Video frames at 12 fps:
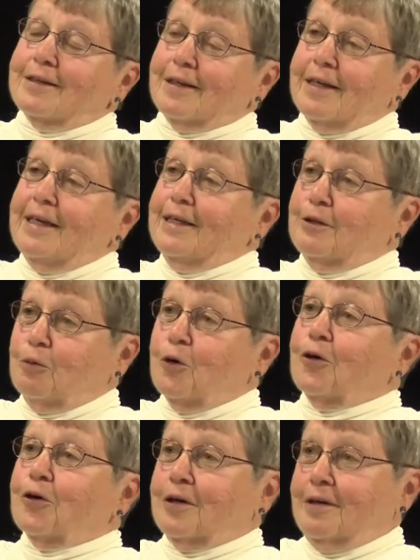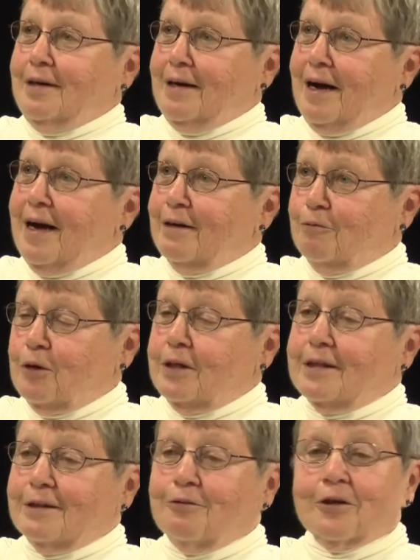the League's work on
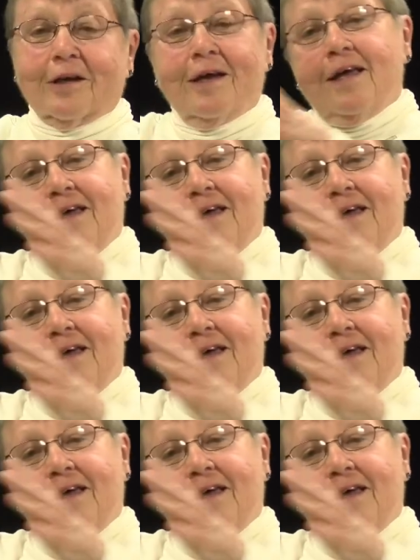redistrict,